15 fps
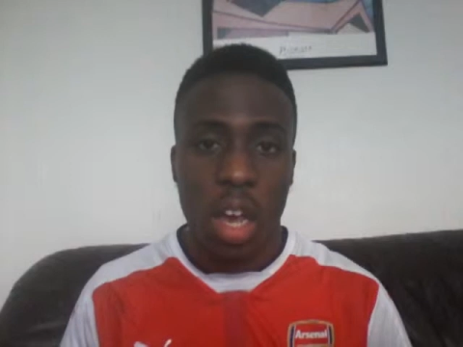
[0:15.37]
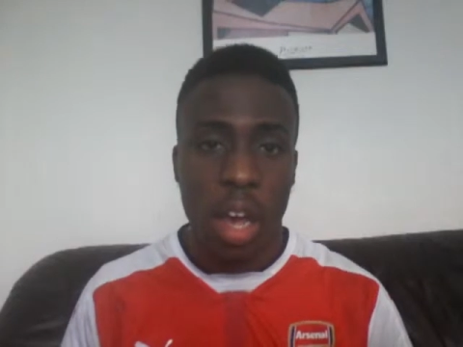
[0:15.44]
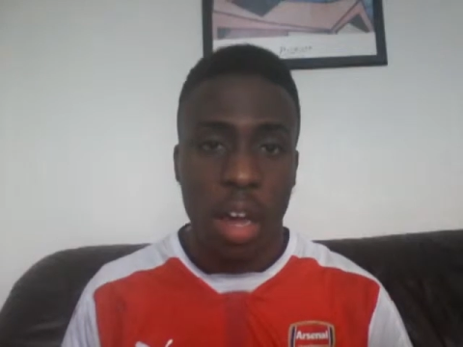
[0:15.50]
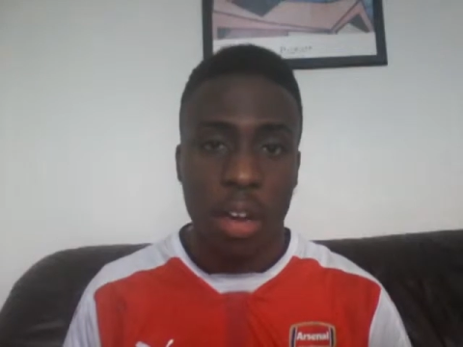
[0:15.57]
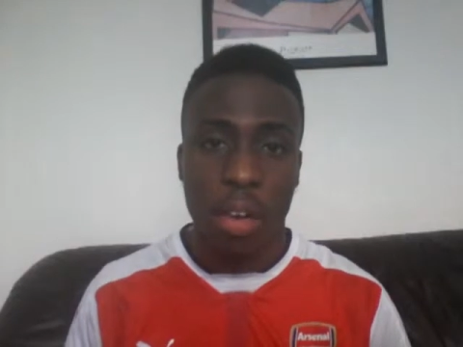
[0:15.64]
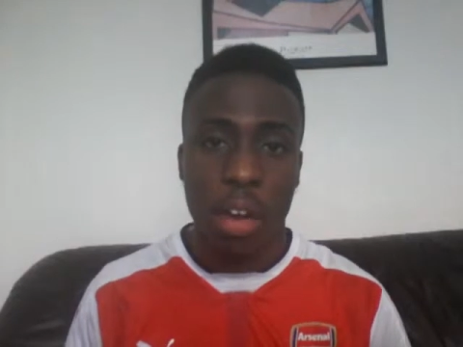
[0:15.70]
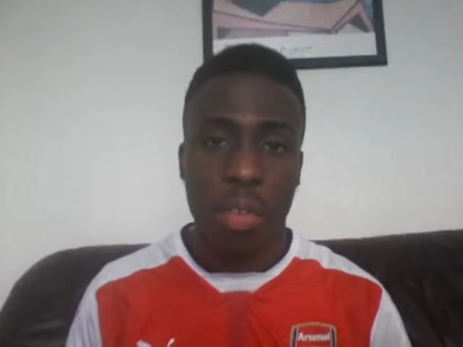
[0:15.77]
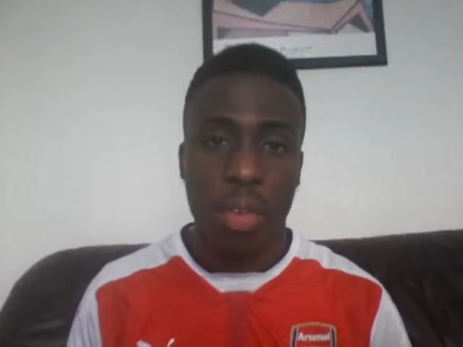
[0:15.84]

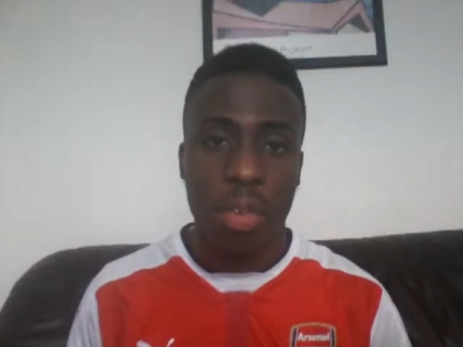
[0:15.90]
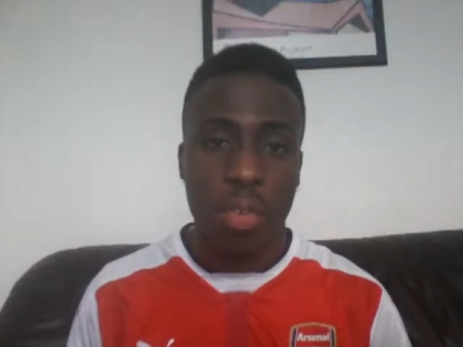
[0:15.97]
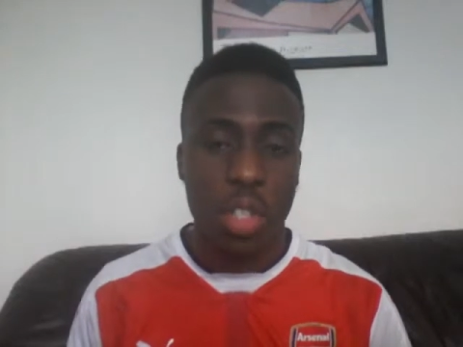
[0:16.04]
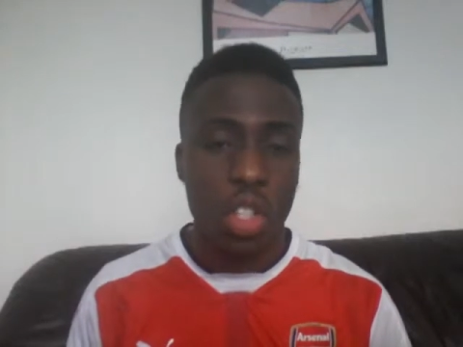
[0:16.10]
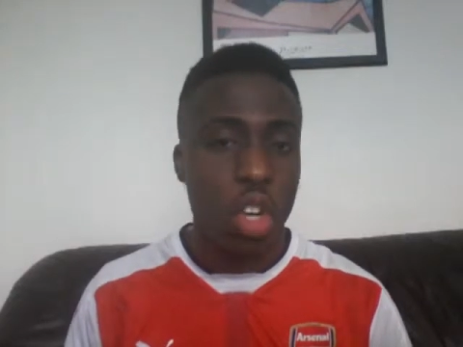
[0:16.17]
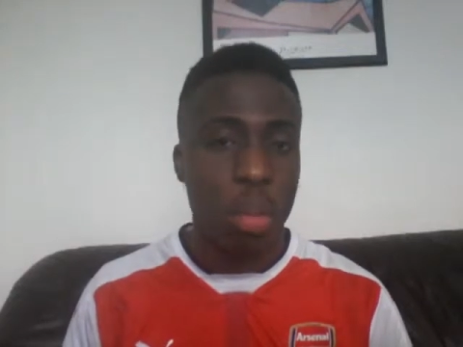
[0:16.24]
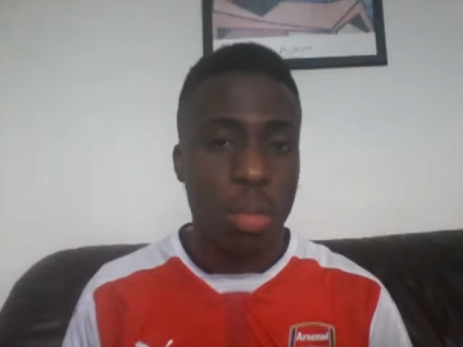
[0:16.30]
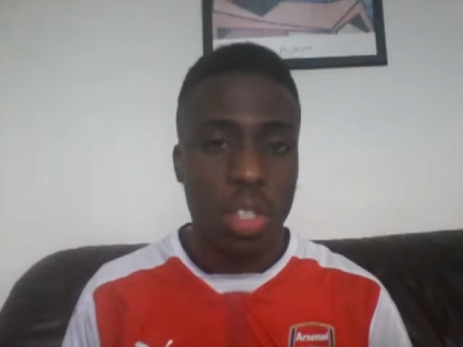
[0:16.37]
and another for
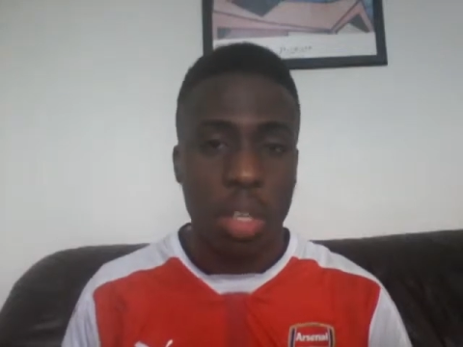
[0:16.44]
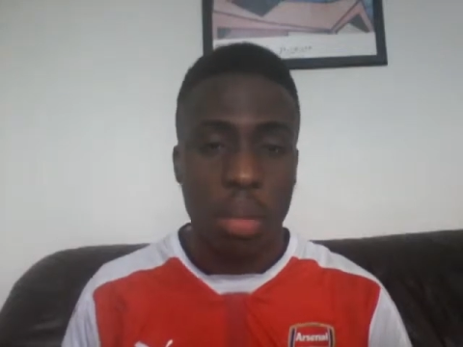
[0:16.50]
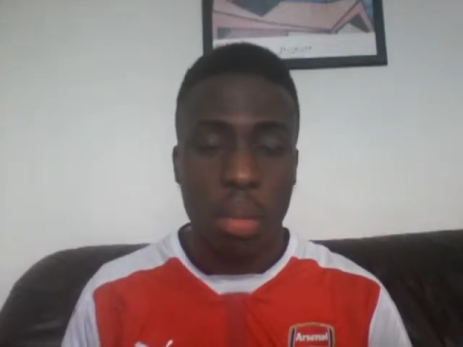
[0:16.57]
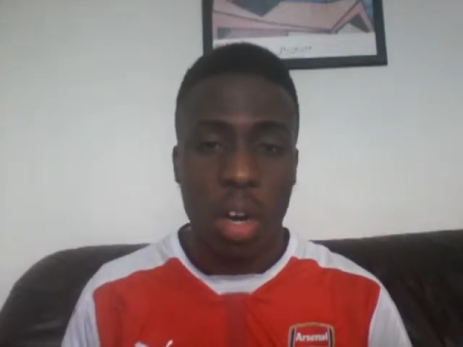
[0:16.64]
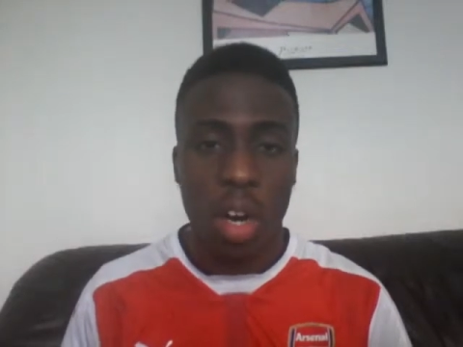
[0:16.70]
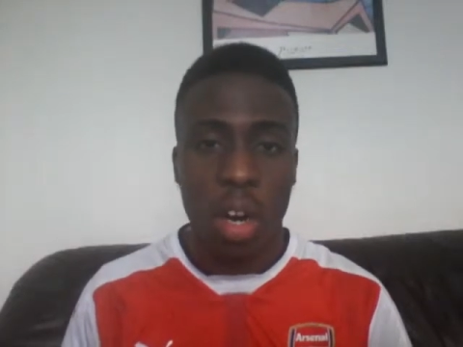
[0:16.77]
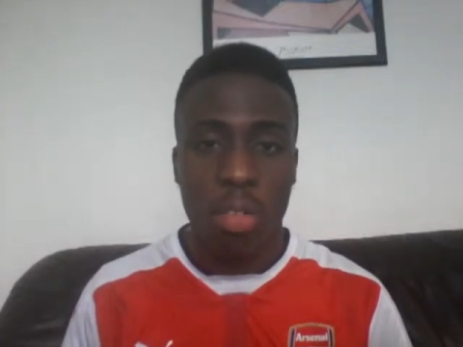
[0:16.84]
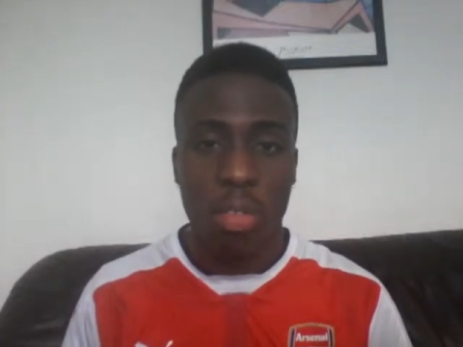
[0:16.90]
Thomas
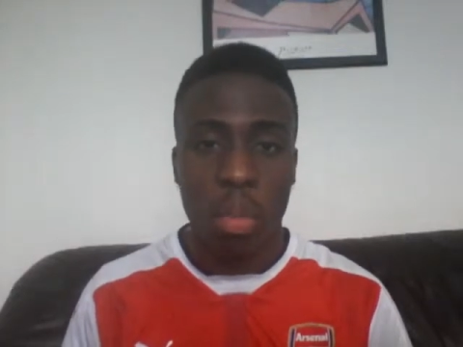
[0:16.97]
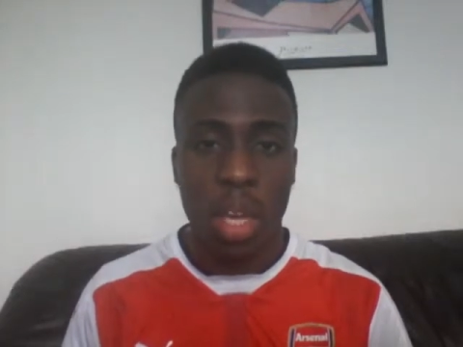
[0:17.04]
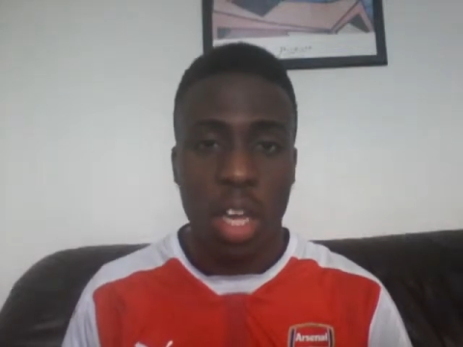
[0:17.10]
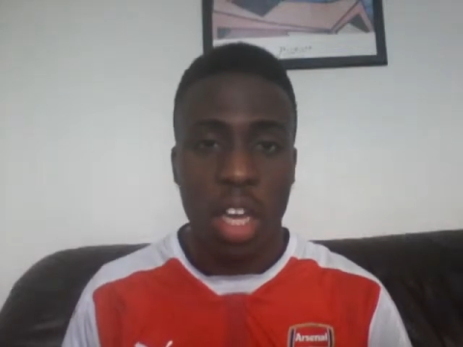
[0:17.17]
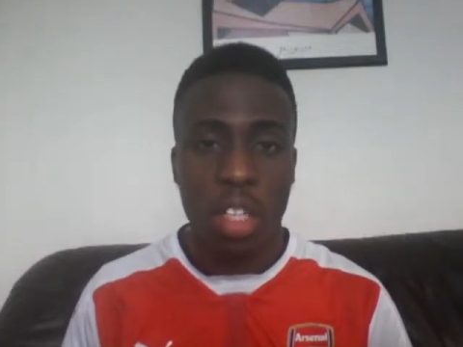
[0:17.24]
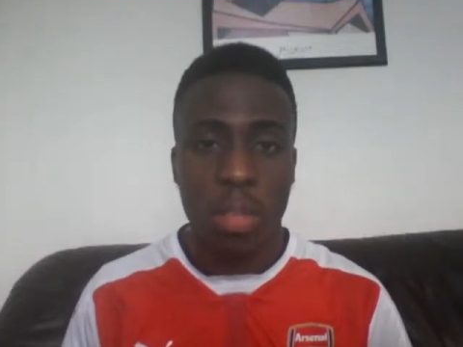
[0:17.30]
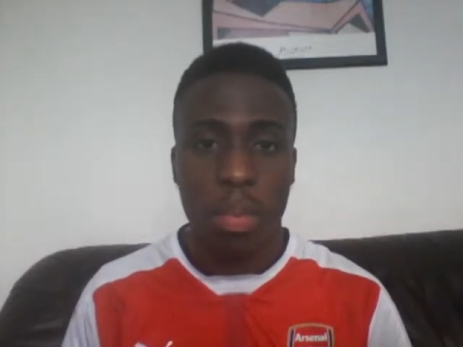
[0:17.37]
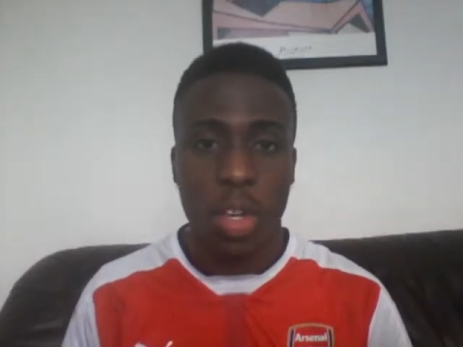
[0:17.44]
Lemar from
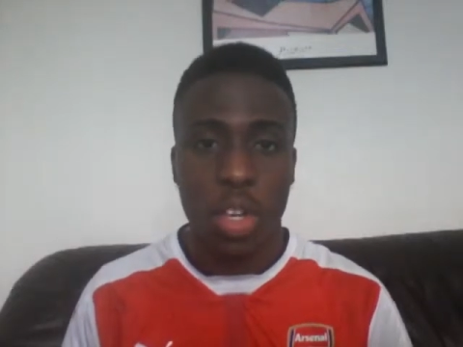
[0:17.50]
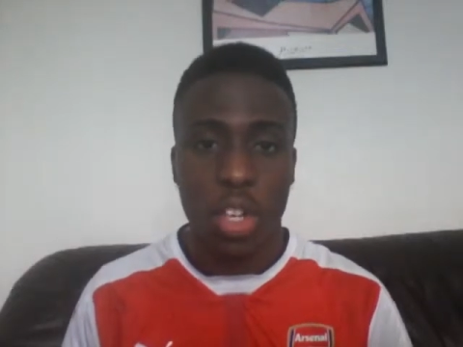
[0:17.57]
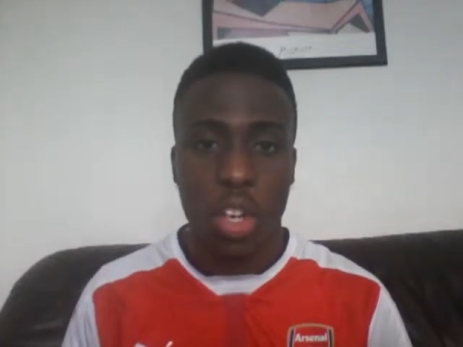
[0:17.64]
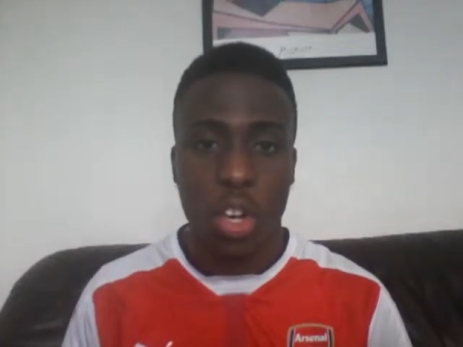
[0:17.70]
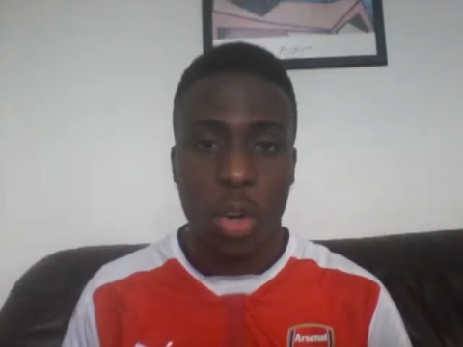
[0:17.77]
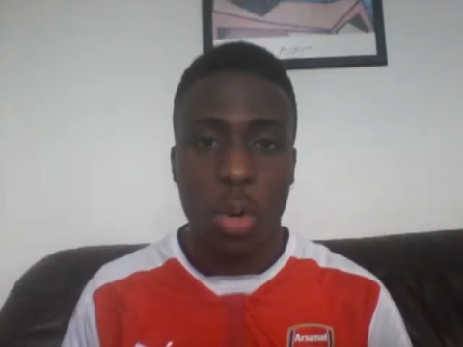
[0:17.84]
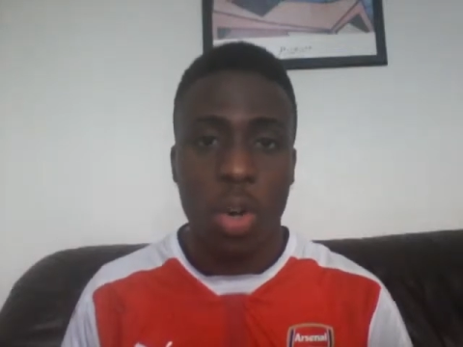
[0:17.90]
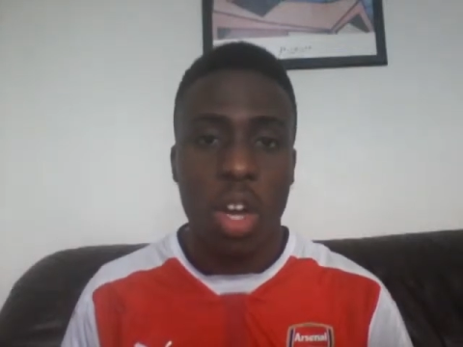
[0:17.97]
AS
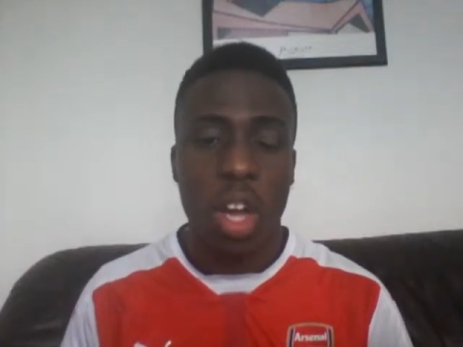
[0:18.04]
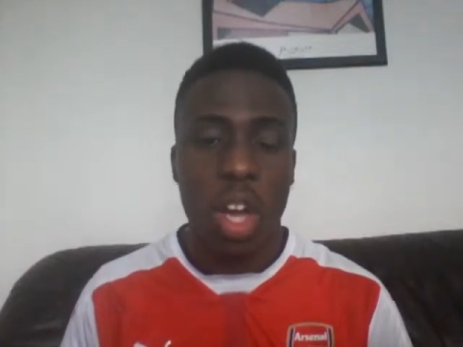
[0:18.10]
Monaco.